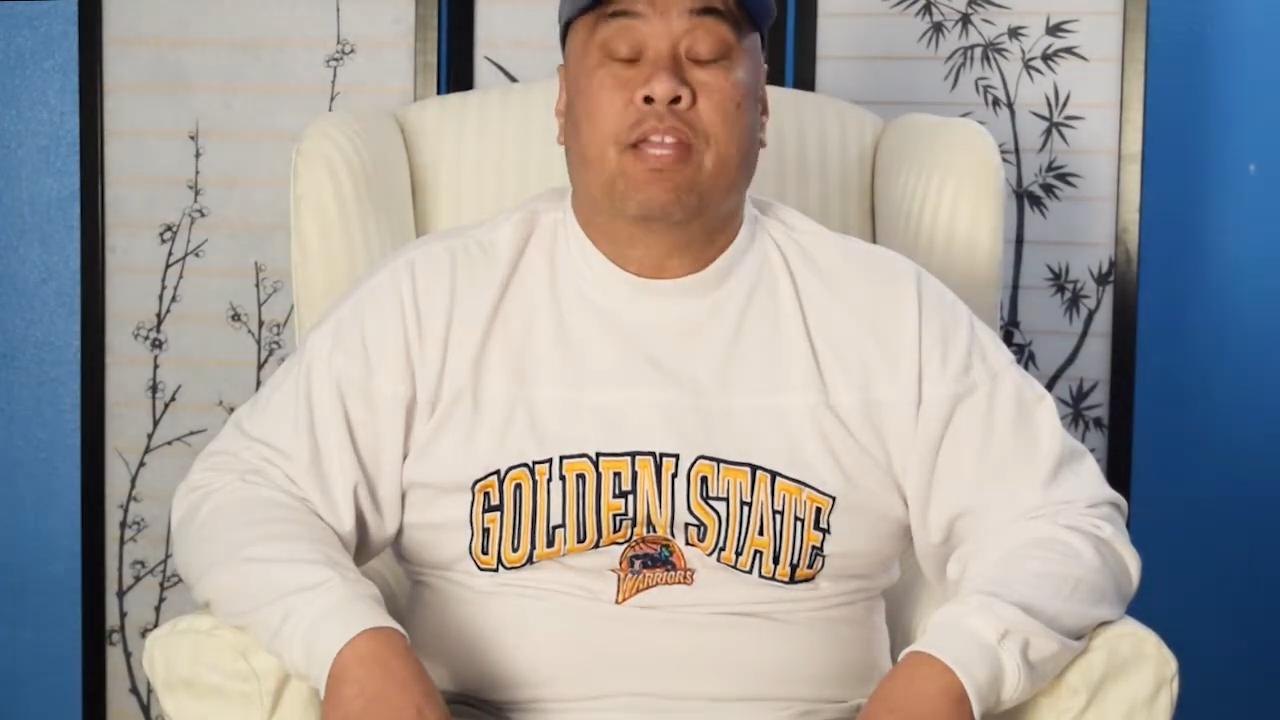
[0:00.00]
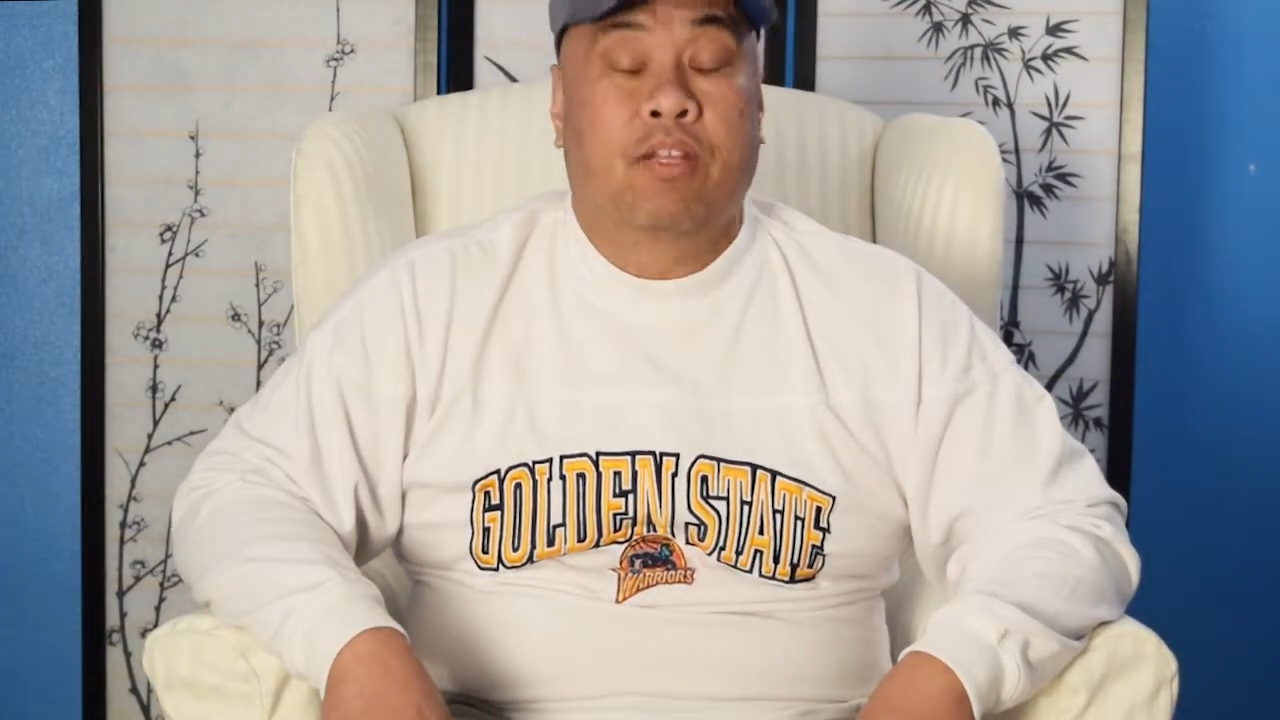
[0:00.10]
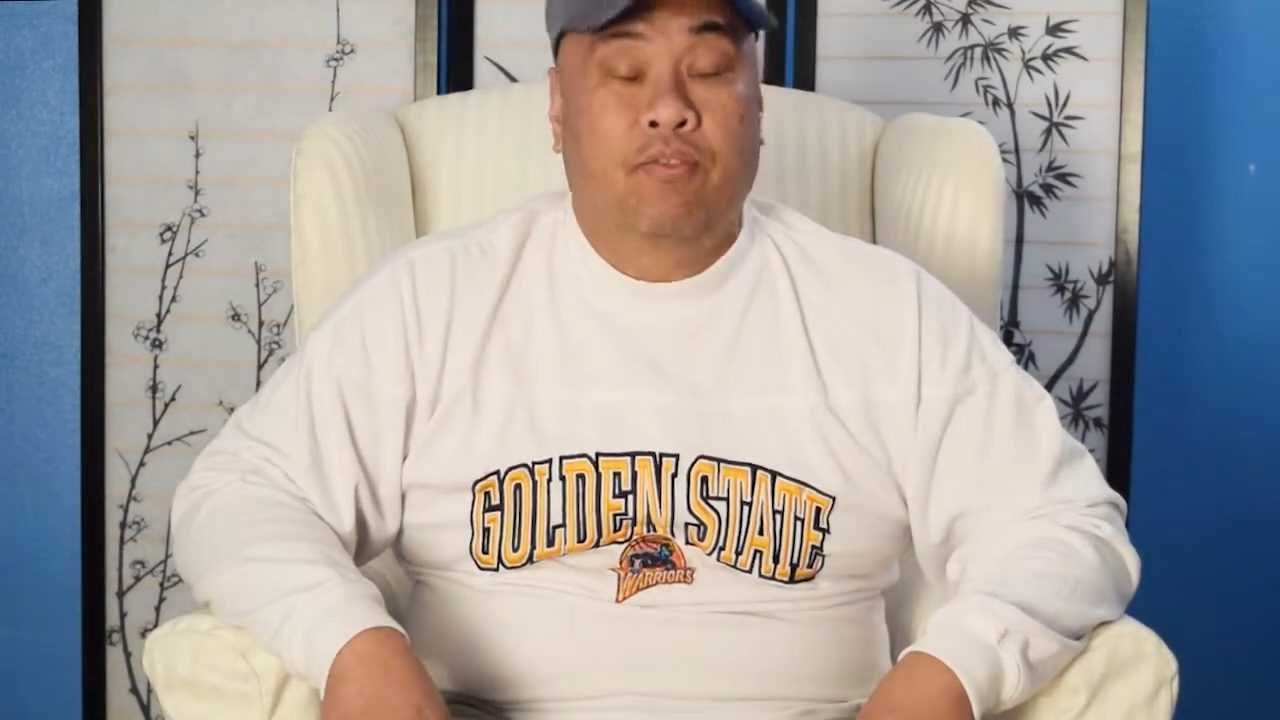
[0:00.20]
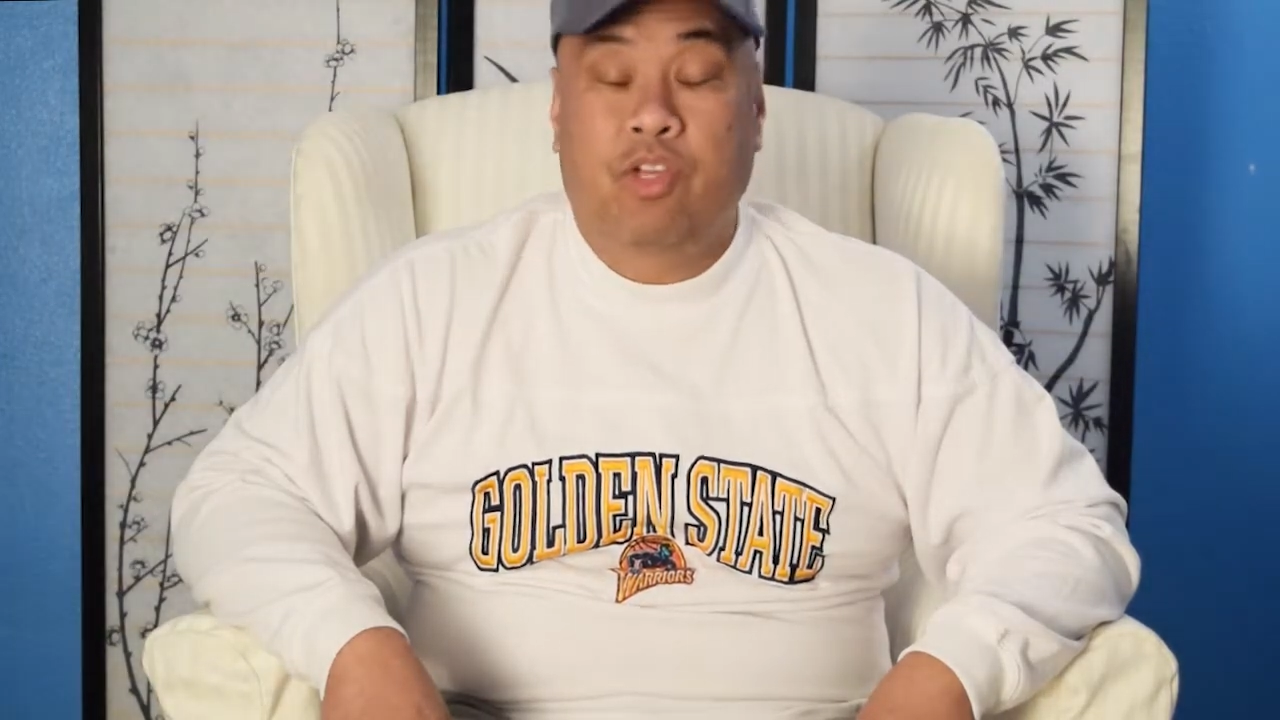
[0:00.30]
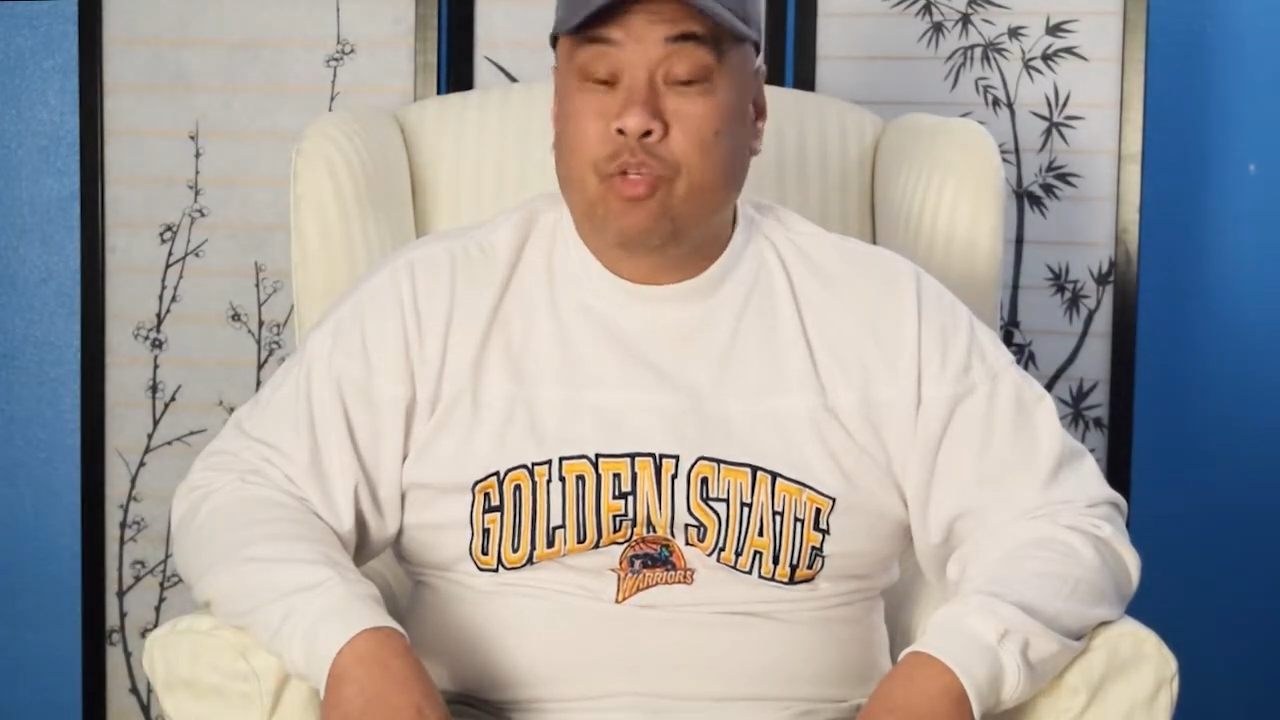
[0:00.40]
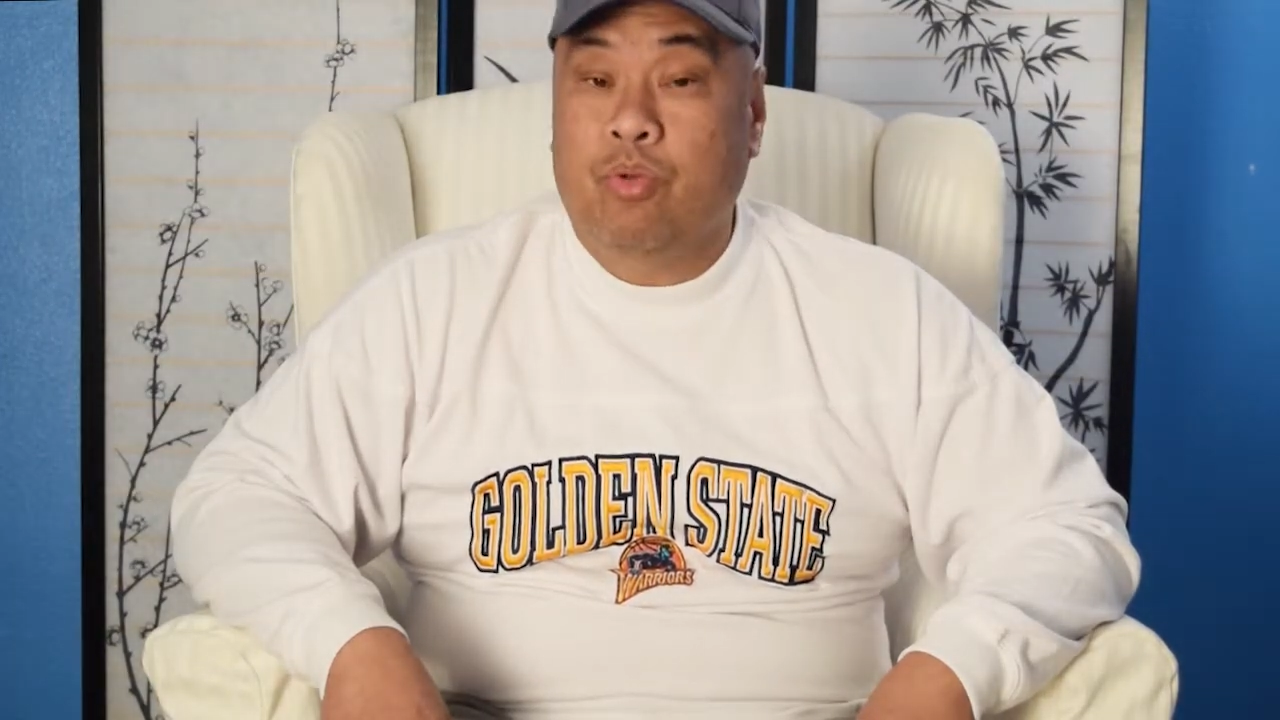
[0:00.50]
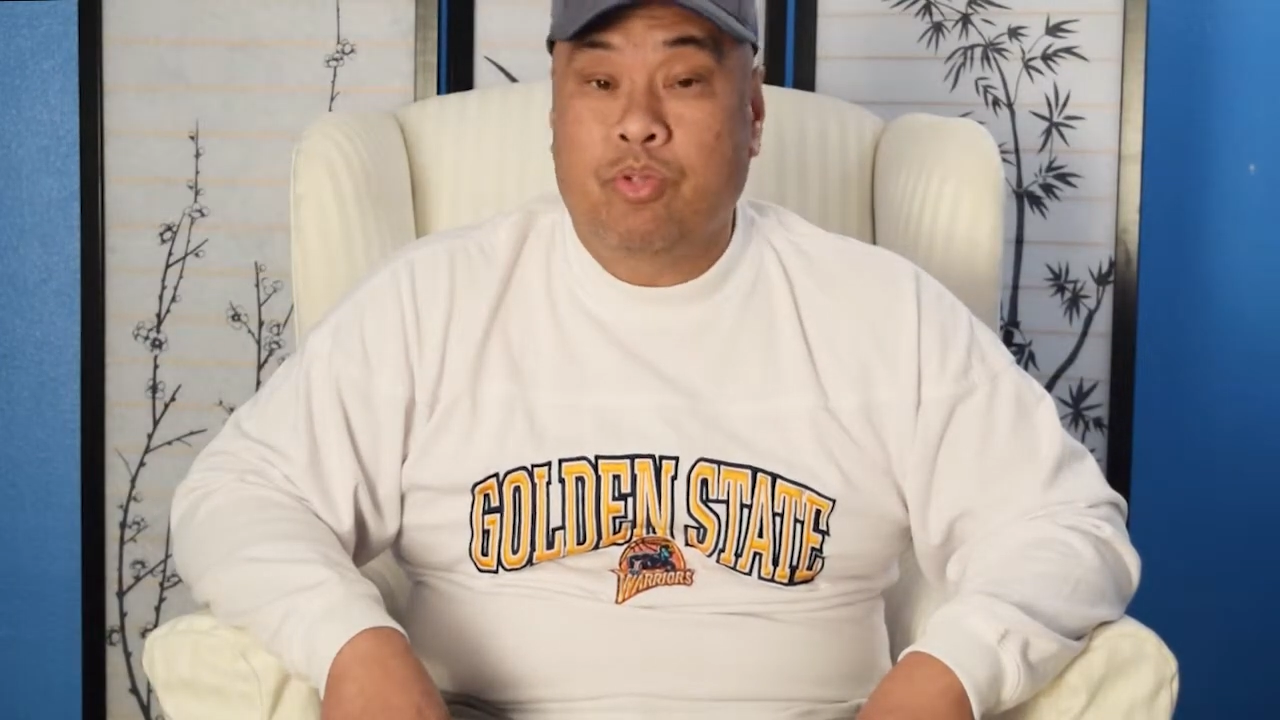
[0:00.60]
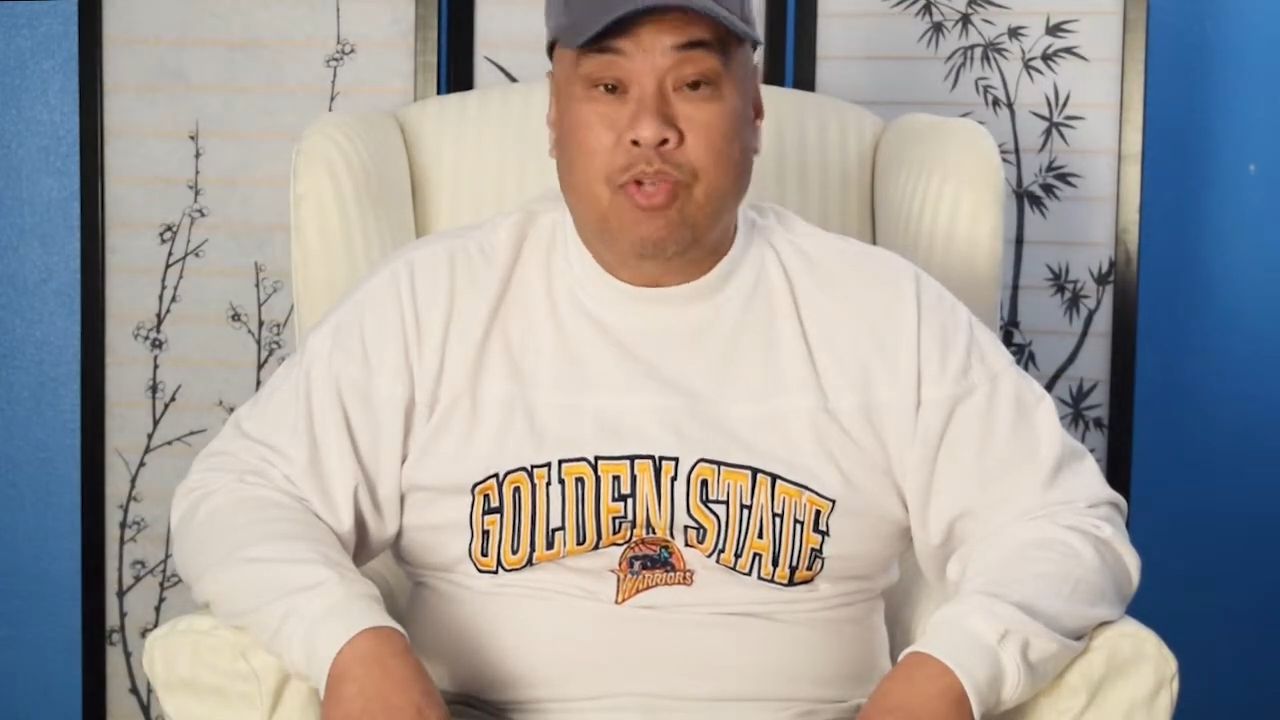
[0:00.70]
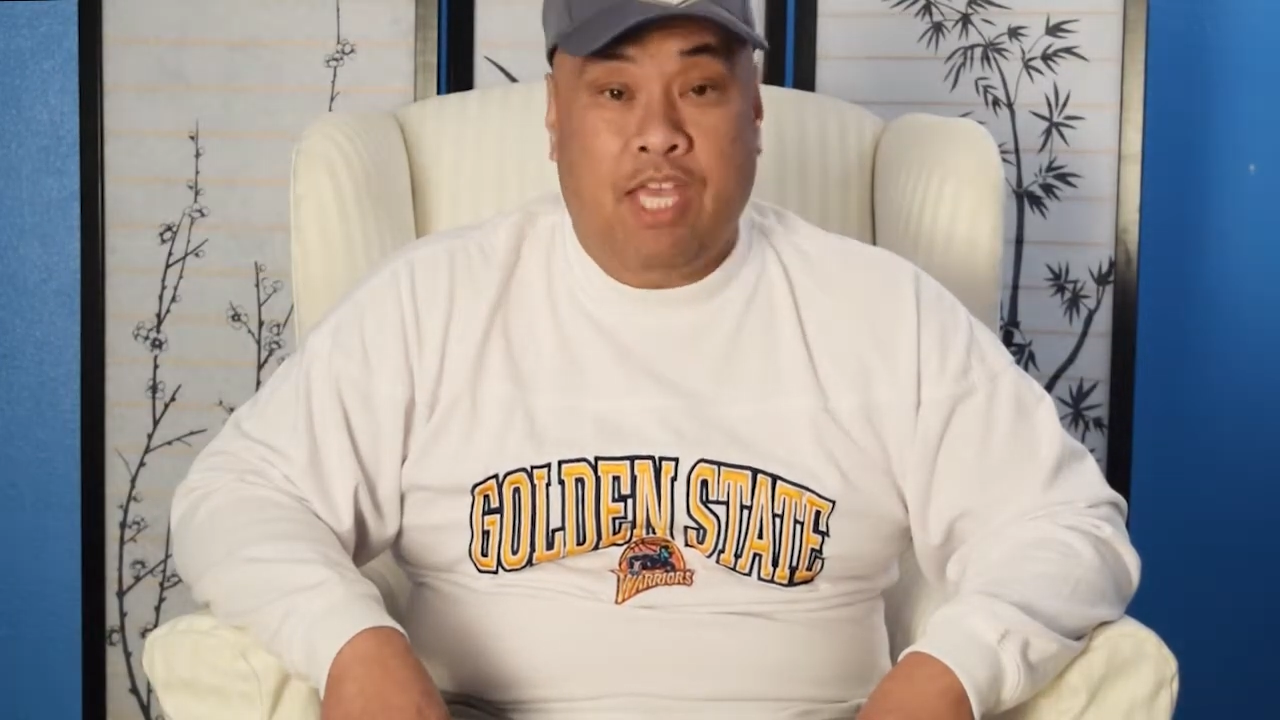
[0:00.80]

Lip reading: individuals who